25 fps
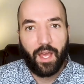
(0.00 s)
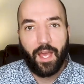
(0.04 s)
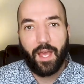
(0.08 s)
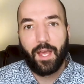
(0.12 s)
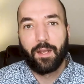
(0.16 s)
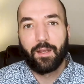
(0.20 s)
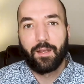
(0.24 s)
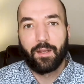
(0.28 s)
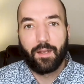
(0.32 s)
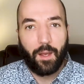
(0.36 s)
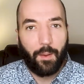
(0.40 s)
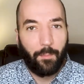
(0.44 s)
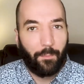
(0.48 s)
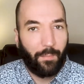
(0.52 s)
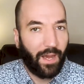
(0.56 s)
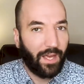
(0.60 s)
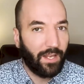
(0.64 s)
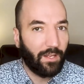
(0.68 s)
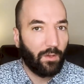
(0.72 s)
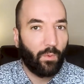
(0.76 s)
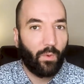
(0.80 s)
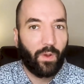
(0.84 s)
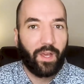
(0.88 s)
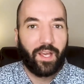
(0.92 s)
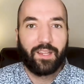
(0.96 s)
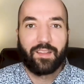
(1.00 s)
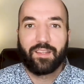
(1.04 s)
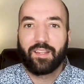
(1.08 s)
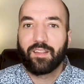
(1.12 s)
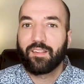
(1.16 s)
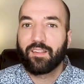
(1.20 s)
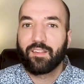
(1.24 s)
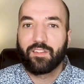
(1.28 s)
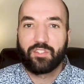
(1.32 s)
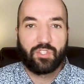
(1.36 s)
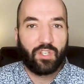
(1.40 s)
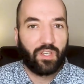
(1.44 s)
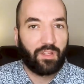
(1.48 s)
And by the way,
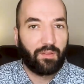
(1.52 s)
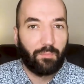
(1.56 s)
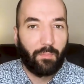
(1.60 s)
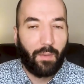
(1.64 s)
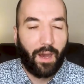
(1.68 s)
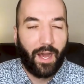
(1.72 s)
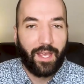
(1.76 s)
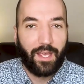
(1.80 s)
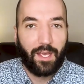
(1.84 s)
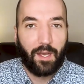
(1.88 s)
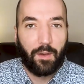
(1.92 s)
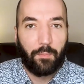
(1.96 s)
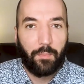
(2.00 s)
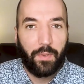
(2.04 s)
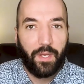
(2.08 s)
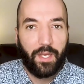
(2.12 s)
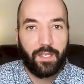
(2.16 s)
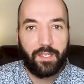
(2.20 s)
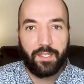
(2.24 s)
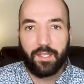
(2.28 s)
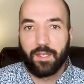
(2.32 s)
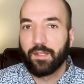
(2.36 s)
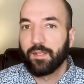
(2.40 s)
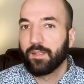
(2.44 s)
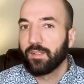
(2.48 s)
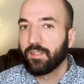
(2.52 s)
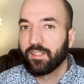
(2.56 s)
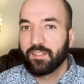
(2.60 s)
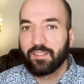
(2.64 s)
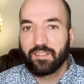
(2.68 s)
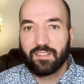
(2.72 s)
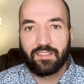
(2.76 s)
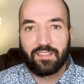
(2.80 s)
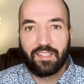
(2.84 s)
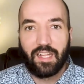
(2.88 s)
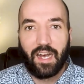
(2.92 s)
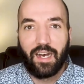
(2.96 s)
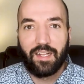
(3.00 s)
this is just my opinion. This
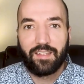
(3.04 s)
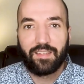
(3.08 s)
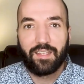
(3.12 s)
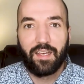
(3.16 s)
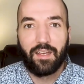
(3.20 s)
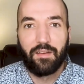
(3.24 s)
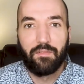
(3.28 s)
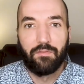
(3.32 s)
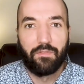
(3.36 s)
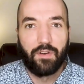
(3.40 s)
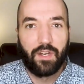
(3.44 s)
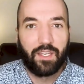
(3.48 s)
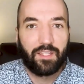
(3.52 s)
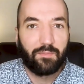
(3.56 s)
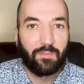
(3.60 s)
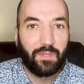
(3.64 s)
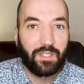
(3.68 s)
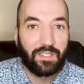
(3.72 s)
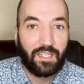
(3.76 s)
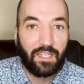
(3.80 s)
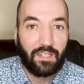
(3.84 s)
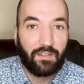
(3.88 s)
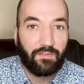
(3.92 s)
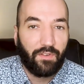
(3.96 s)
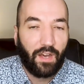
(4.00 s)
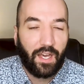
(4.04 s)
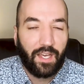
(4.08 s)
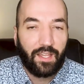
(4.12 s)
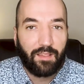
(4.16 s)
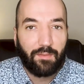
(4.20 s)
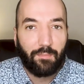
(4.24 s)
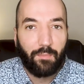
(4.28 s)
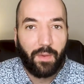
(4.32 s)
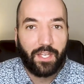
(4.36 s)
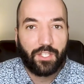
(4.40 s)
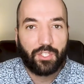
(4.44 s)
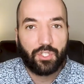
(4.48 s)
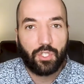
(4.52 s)
is not investment advice.
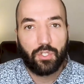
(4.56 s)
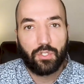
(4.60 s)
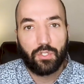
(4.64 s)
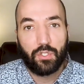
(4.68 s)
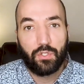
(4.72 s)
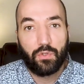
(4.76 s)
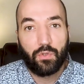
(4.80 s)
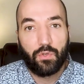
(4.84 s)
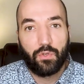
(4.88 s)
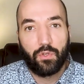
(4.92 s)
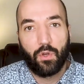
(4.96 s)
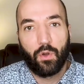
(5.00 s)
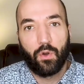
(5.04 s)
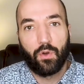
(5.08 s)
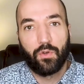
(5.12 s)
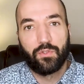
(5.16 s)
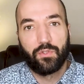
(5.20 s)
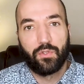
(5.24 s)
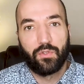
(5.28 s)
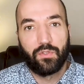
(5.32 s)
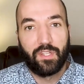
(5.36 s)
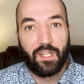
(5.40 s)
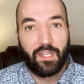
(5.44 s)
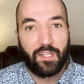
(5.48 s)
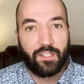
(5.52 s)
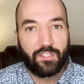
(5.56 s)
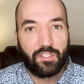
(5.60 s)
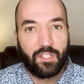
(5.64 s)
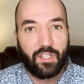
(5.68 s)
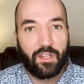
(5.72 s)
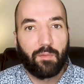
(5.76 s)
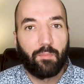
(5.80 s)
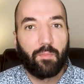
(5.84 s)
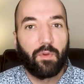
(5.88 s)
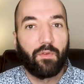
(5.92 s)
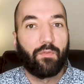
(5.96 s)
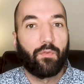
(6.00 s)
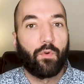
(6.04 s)
Make sure to do your own due
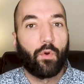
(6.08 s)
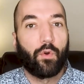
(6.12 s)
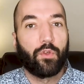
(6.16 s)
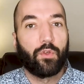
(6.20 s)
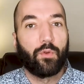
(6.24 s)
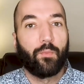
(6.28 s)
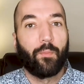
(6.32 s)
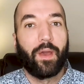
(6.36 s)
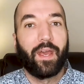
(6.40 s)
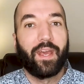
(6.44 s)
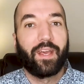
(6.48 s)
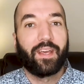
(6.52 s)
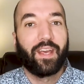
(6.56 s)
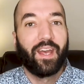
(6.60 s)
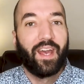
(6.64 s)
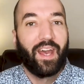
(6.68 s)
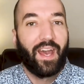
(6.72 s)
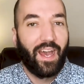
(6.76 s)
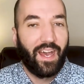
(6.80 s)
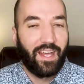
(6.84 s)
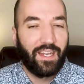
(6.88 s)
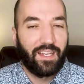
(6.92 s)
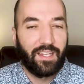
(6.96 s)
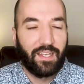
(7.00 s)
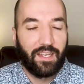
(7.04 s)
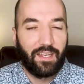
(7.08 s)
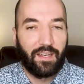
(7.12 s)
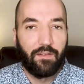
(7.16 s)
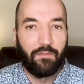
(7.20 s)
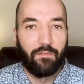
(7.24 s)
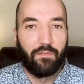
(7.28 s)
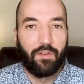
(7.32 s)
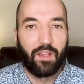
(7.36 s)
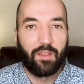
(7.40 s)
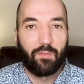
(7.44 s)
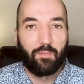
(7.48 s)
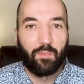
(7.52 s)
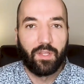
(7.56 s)
diligence before you make any
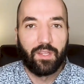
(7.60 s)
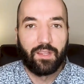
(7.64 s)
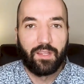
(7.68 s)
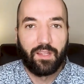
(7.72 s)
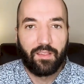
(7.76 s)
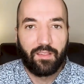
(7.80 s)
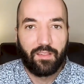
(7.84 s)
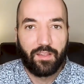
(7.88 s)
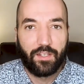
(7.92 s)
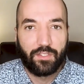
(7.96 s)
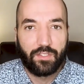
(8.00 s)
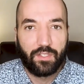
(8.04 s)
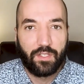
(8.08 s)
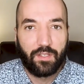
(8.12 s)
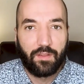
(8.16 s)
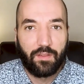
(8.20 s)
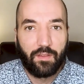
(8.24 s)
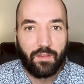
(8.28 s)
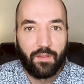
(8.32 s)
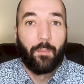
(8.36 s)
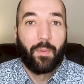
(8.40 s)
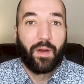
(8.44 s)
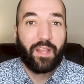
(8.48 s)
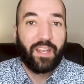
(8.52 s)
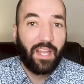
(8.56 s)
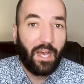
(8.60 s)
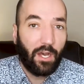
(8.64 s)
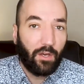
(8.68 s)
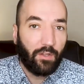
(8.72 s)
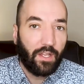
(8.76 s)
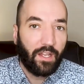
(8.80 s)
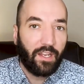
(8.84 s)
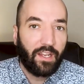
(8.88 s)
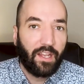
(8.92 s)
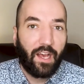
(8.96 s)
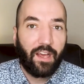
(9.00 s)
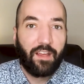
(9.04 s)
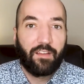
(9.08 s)
investment decisions. But now
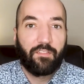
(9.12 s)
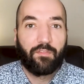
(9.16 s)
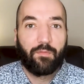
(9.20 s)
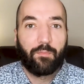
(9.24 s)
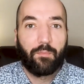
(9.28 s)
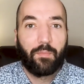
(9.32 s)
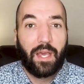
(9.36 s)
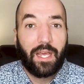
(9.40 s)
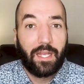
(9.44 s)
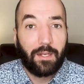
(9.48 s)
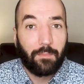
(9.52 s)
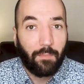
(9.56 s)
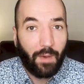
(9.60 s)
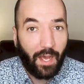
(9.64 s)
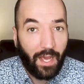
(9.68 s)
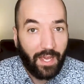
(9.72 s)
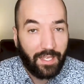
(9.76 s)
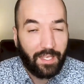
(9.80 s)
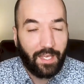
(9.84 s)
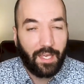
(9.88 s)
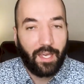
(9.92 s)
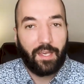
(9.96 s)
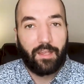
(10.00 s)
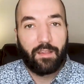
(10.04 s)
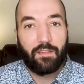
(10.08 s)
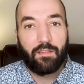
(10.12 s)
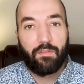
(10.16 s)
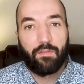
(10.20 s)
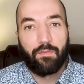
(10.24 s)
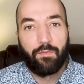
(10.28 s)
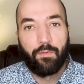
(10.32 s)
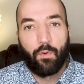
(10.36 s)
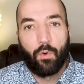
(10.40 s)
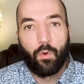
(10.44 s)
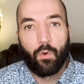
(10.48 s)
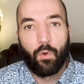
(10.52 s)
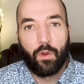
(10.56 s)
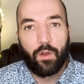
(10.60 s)
that I've made my case
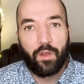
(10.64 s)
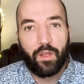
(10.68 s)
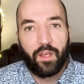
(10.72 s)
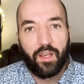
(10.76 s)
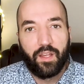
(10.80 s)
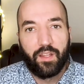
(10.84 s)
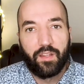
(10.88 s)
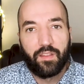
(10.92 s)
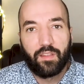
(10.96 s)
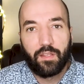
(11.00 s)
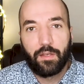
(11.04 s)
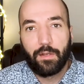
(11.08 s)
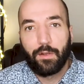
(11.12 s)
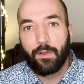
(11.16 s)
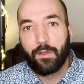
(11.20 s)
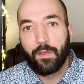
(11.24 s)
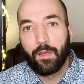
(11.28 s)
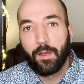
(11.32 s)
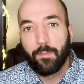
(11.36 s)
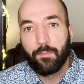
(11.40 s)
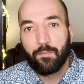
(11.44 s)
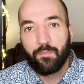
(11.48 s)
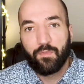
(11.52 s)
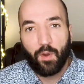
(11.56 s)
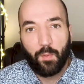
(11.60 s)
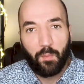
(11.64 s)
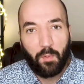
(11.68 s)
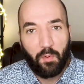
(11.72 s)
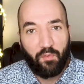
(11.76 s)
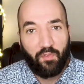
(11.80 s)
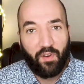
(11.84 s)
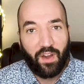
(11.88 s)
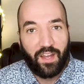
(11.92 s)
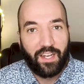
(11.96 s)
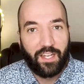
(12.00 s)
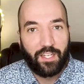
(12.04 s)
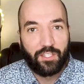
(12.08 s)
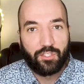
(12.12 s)
for Ethereum from a
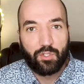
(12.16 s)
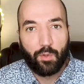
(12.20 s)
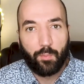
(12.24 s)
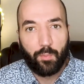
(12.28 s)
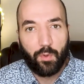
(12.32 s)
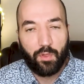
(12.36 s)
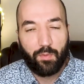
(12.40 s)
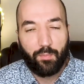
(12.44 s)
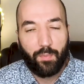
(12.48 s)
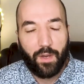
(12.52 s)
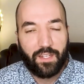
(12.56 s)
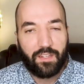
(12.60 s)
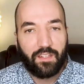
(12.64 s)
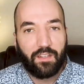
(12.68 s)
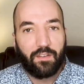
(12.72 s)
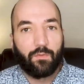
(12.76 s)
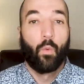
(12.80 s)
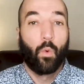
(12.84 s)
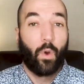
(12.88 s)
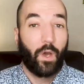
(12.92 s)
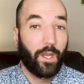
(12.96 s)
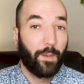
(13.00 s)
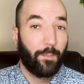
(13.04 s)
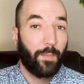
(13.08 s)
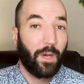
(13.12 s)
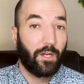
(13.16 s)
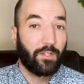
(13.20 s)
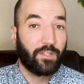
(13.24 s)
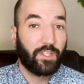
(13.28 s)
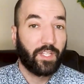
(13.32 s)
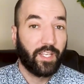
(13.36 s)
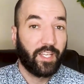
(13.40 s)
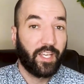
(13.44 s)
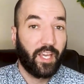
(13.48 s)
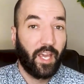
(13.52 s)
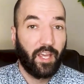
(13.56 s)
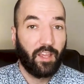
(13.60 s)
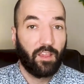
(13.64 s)
financial perspective, what about the
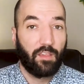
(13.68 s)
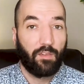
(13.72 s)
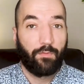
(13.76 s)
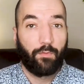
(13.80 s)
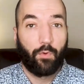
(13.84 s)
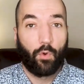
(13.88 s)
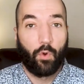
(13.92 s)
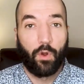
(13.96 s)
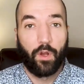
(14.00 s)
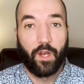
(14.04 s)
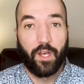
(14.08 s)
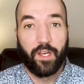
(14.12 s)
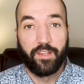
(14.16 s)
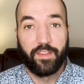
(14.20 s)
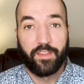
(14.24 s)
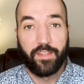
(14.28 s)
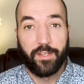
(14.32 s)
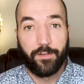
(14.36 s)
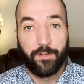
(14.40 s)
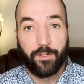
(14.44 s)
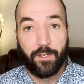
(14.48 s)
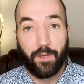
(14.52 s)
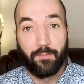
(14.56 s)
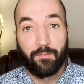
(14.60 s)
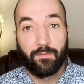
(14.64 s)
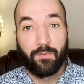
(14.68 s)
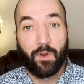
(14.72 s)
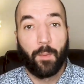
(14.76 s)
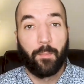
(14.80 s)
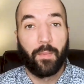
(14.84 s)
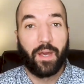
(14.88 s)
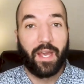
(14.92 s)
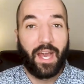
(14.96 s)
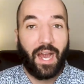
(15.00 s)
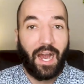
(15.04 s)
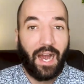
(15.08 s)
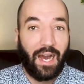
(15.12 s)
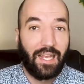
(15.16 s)
case for Ethereum from
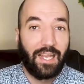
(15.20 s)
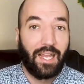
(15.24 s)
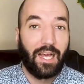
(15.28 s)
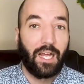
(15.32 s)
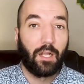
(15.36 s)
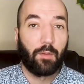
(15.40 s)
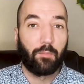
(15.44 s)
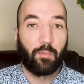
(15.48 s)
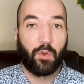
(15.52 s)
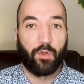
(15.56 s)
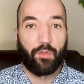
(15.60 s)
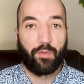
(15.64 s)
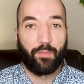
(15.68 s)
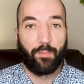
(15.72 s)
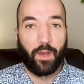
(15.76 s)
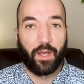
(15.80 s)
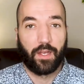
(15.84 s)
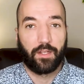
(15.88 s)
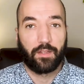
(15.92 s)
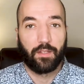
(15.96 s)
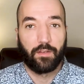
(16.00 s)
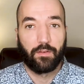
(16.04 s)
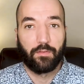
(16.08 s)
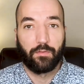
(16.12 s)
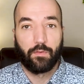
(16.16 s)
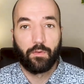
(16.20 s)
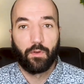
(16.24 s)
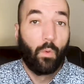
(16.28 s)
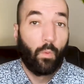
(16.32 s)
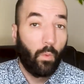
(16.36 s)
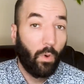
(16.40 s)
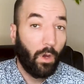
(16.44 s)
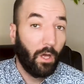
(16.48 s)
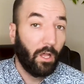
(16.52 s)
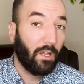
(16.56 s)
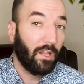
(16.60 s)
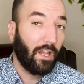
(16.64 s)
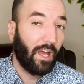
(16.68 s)
a halal perspective?
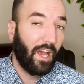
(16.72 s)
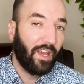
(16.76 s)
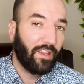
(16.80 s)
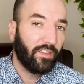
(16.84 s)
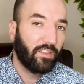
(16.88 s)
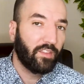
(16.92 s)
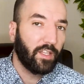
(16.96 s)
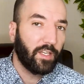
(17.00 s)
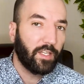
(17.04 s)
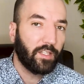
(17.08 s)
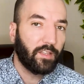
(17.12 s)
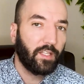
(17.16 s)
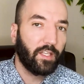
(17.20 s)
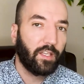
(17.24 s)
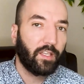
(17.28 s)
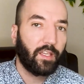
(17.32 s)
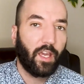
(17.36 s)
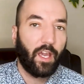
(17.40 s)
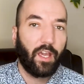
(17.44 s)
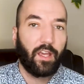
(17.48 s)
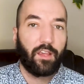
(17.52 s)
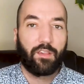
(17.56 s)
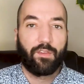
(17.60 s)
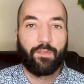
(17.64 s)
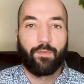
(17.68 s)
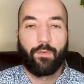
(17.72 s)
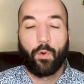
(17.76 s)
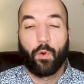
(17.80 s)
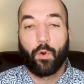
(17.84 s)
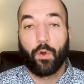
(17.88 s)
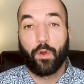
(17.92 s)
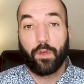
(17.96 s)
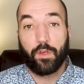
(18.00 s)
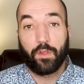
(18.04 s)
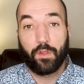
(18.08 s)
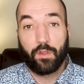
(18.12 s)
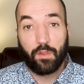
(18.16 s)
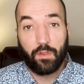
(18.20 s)
Well, I think the case
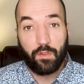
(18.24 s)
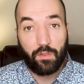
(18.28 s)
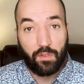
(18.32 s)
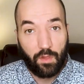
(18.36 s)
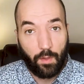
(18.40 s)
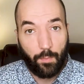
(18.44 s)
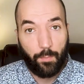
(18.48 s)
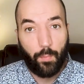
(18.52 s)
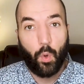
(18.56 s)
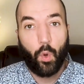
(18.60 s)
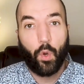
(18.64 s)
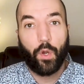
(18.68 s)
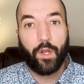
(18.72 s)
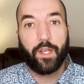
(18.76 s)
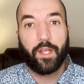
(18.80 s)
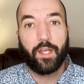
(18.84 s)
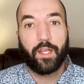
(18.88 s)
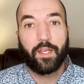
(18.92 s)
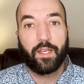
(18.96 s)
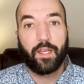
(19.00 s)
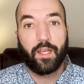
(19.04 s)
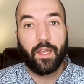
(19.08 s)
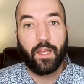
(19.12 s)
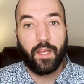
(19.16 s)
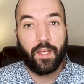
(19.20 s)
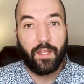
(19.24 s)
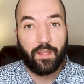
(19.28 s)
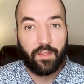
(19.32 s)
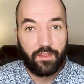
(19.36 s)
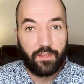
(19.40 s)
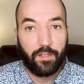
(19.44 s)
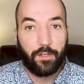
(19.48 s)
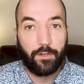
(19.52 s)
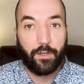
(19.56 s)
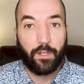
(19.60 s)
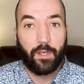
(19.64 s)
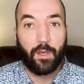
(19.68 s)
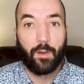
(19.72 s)
for supporting
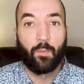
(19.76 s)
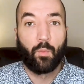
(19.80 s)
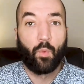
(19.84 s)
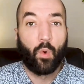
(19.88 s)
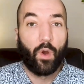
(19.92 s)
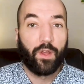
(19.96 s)
Ethereum,